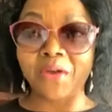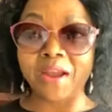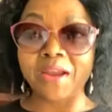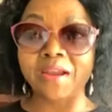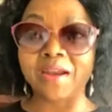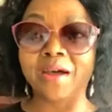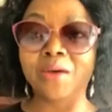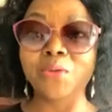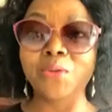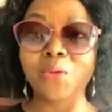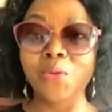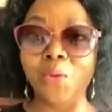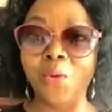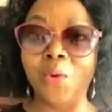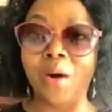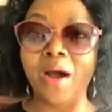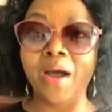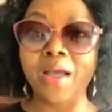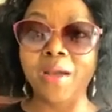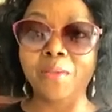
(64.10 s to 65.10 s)
with me right now
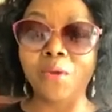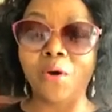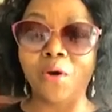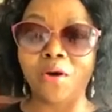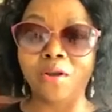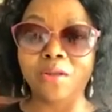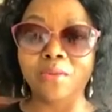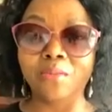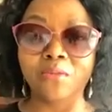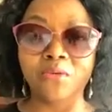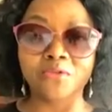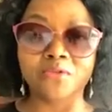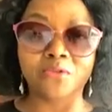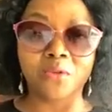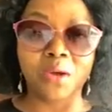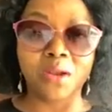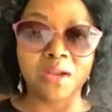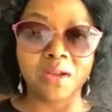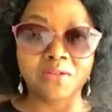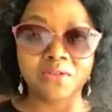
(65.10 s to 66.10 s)
know why I'm calling
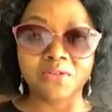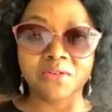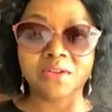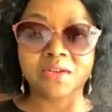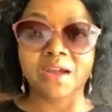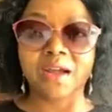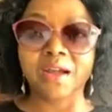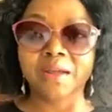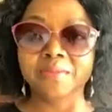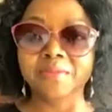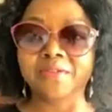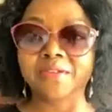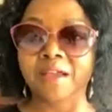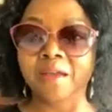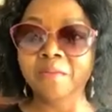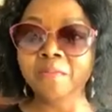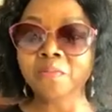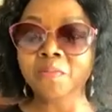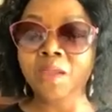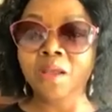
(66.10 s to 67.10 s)
Botswana 3
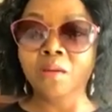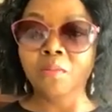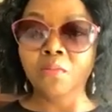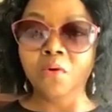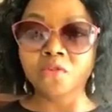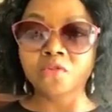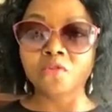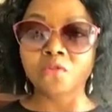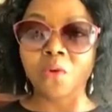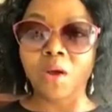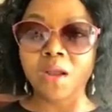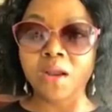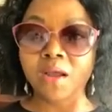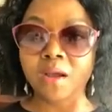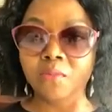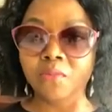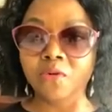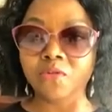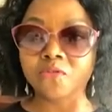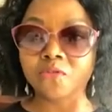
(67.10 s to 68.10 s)
times.
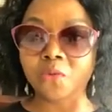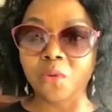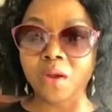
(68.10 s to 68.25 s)
Botswana.